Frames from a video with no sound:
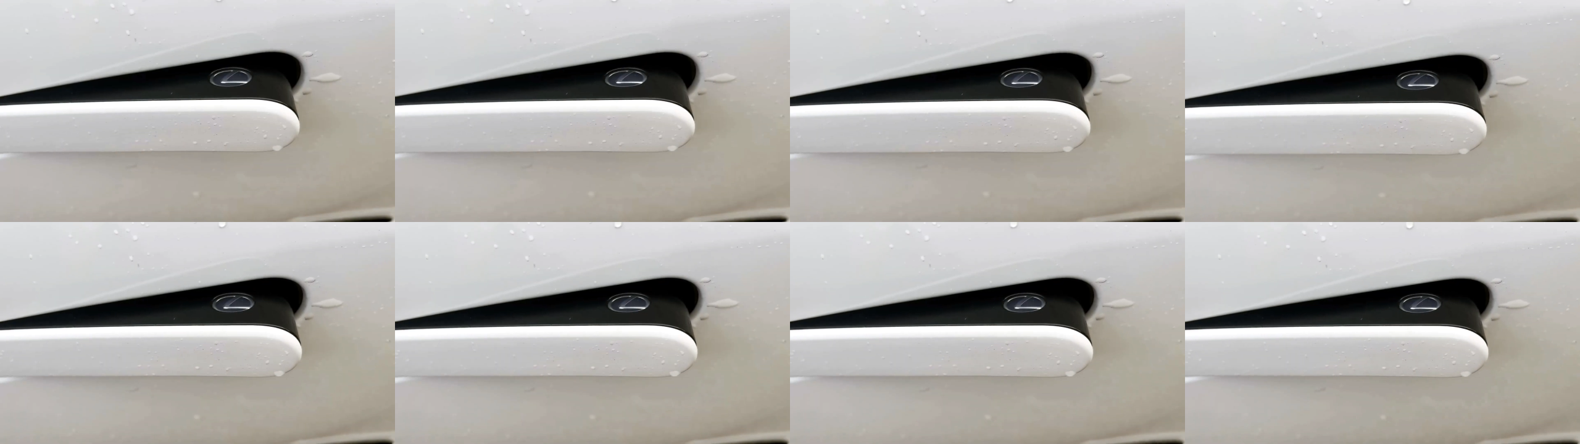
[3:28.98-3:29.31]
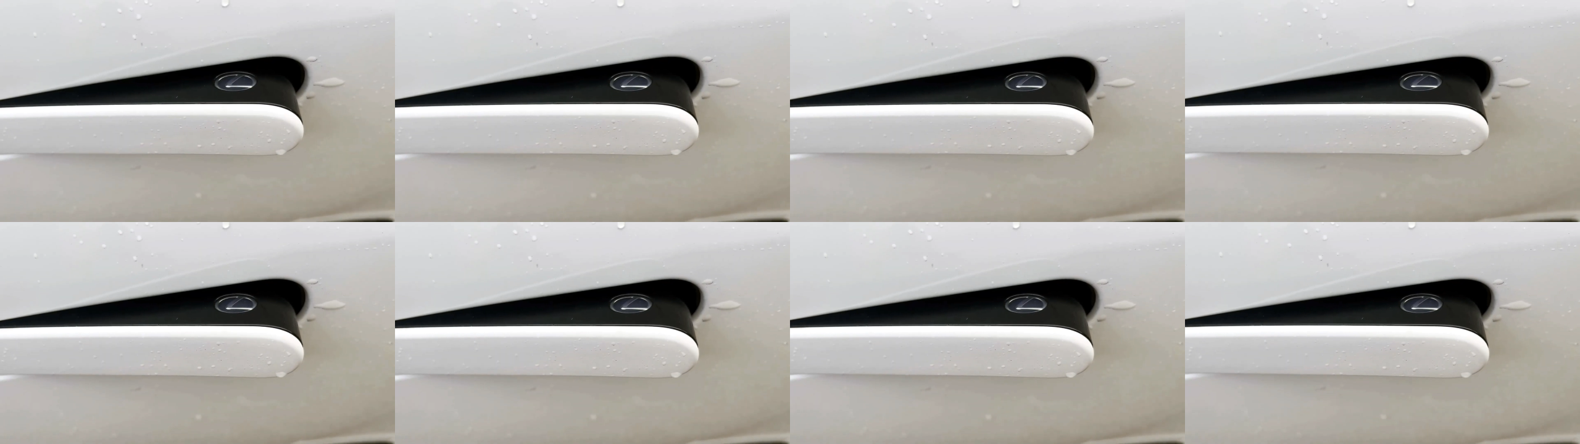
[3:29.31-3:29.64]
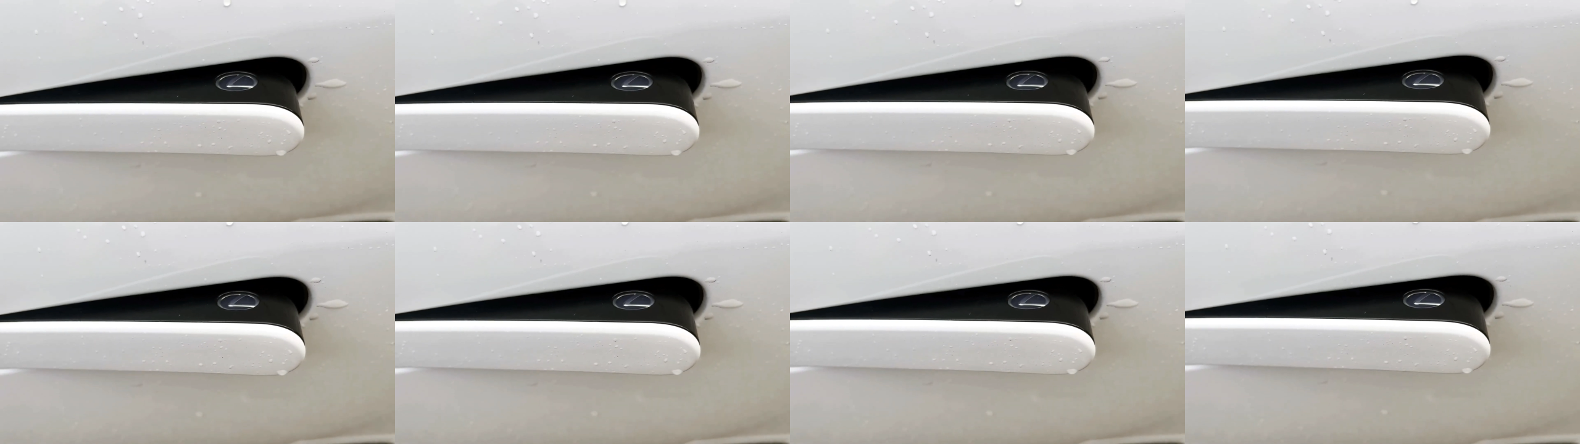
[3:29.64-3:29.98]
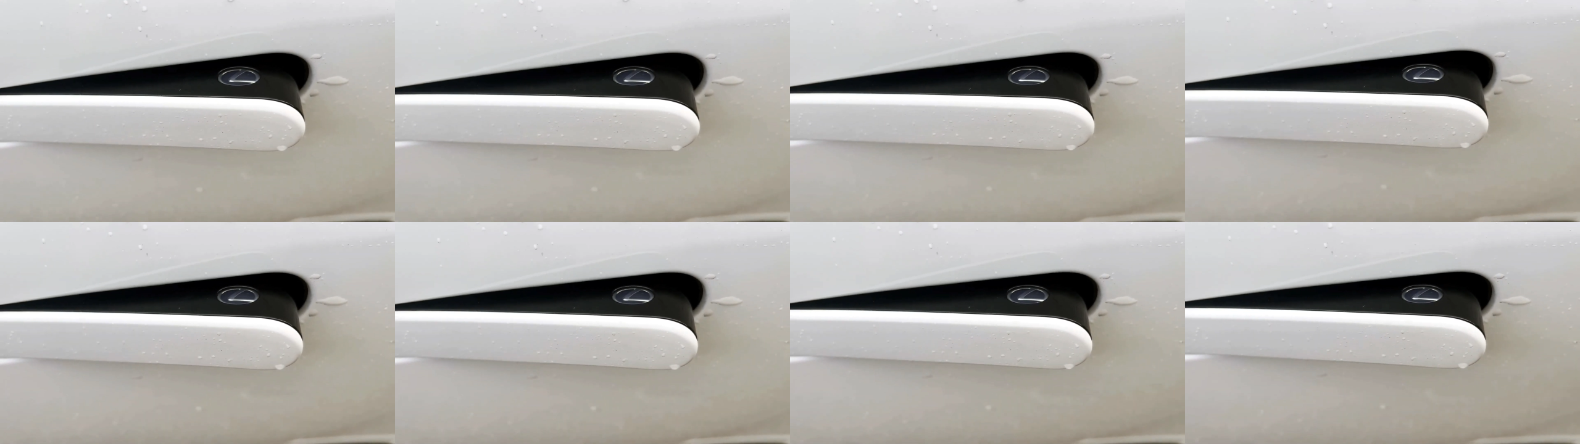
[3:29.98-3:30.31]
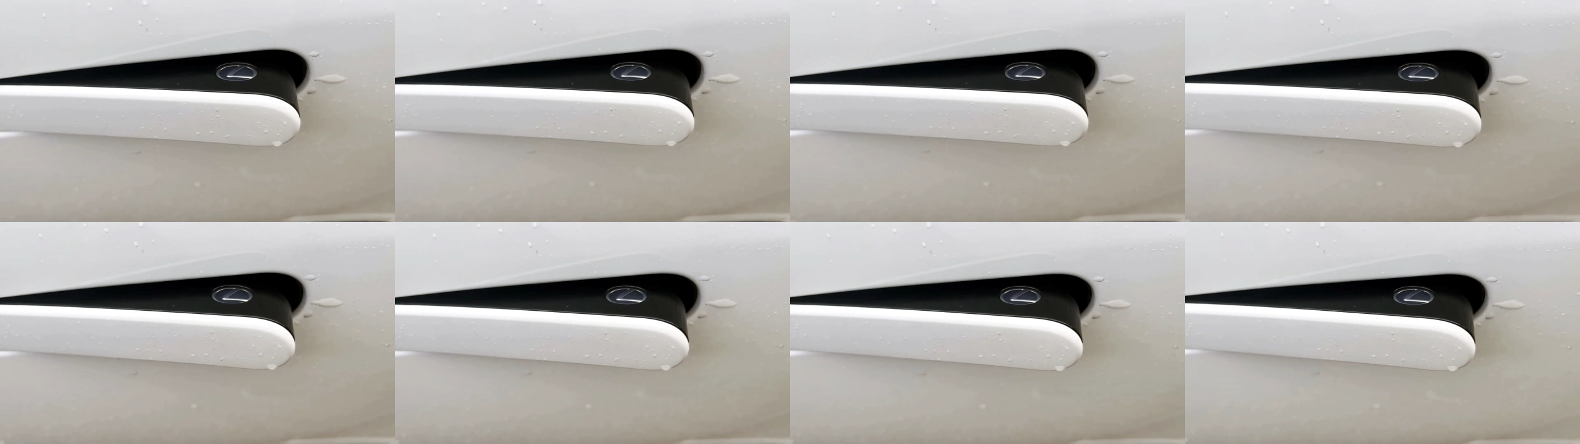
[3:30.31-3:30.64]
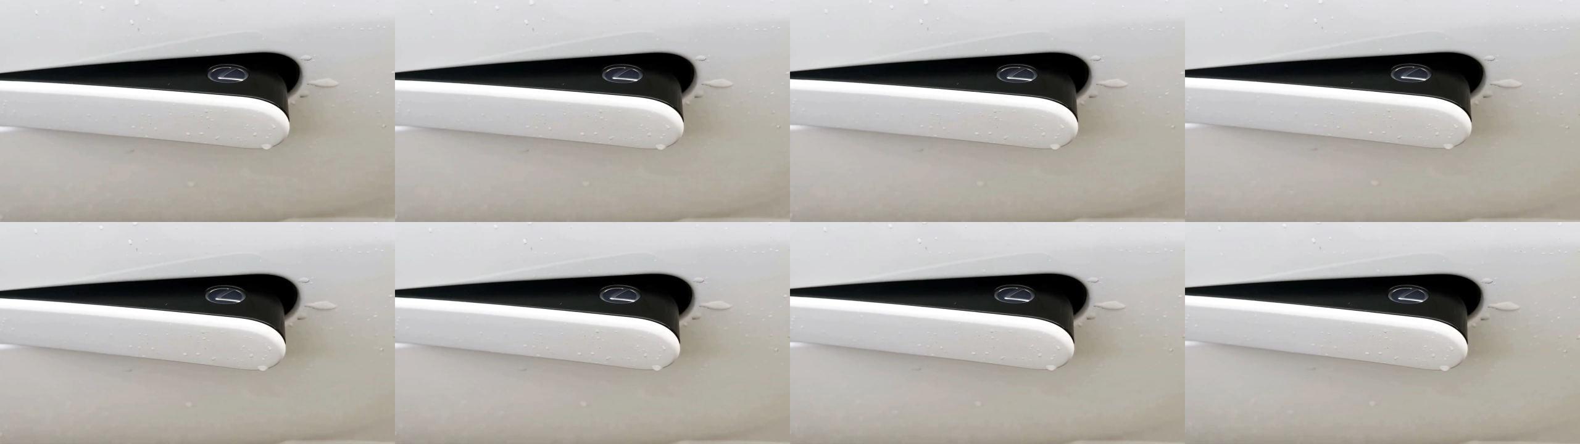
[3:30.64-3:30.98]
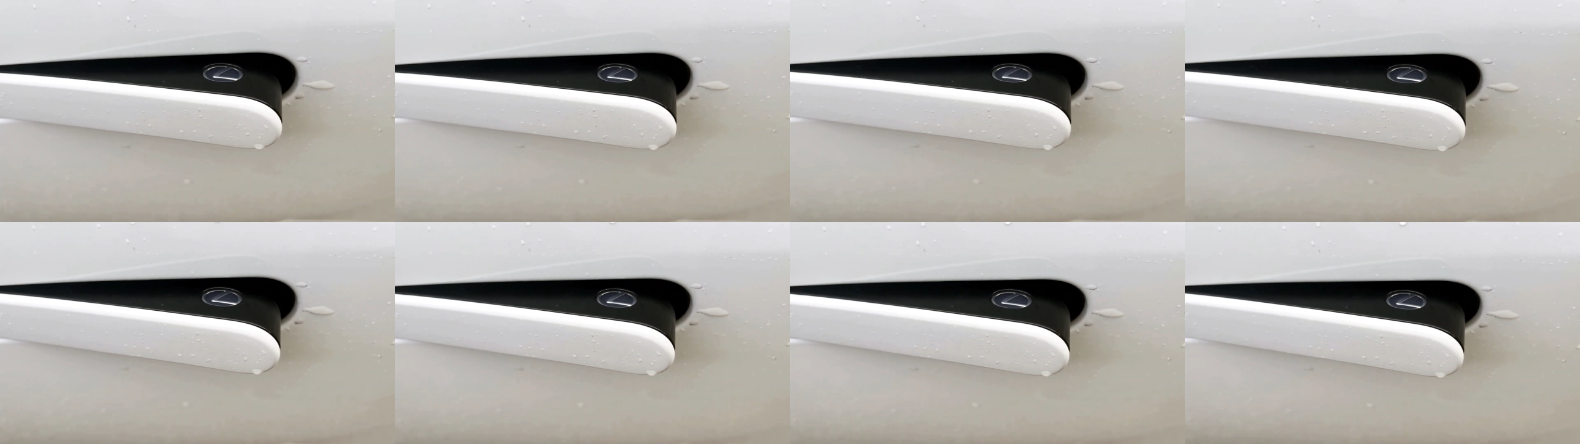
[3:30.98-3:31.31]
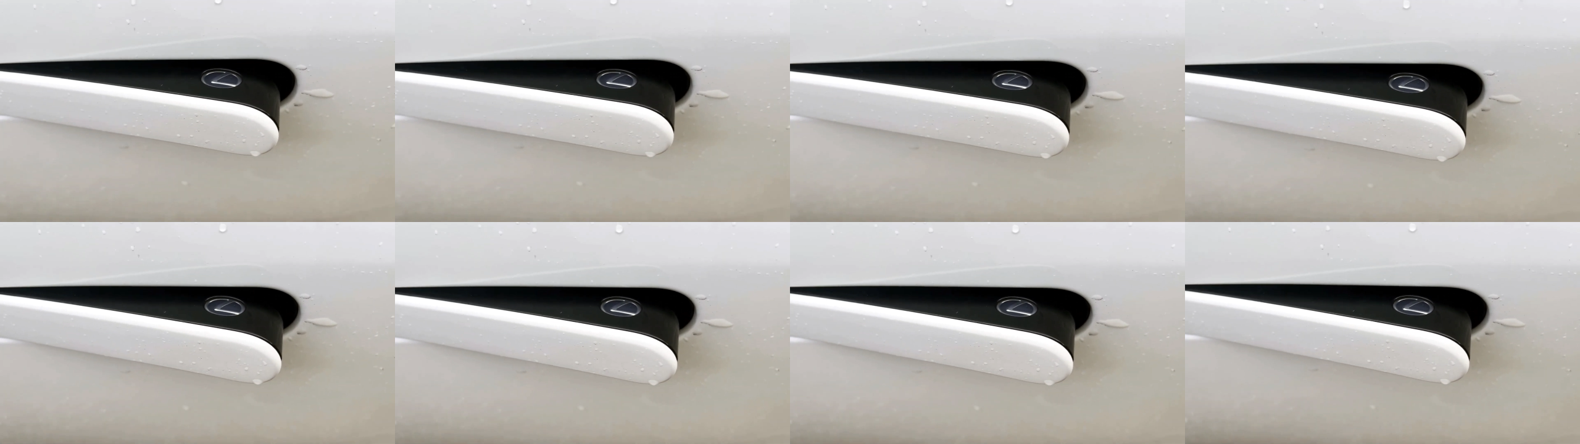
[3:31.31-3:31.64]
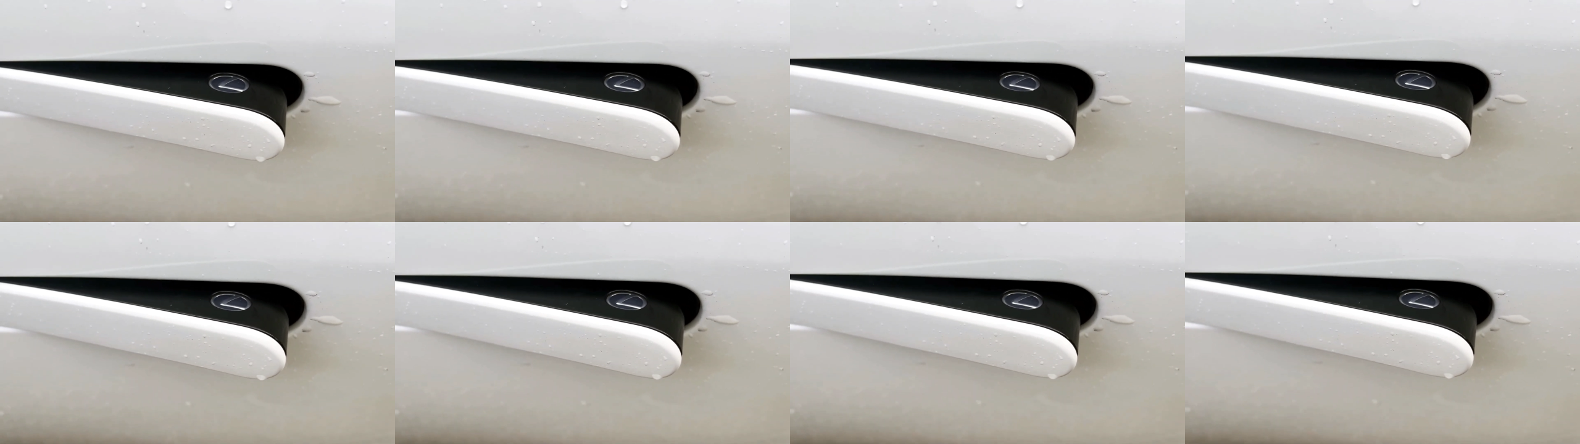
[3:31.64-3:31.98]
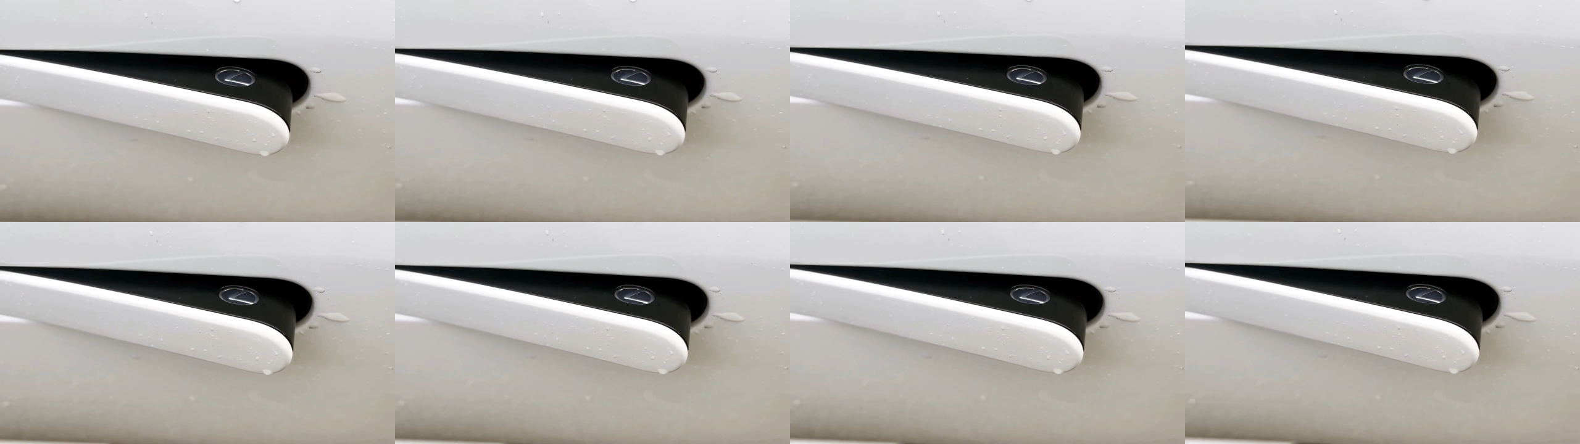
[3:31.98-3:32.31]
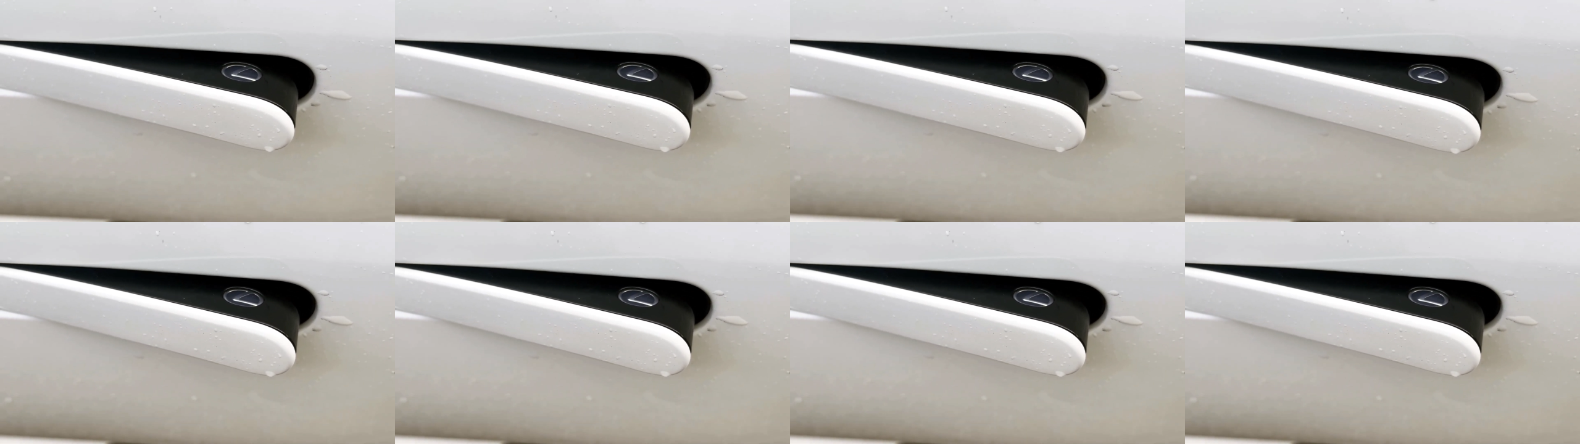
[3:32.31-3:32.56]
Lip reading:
Nobody's mouth can be seen.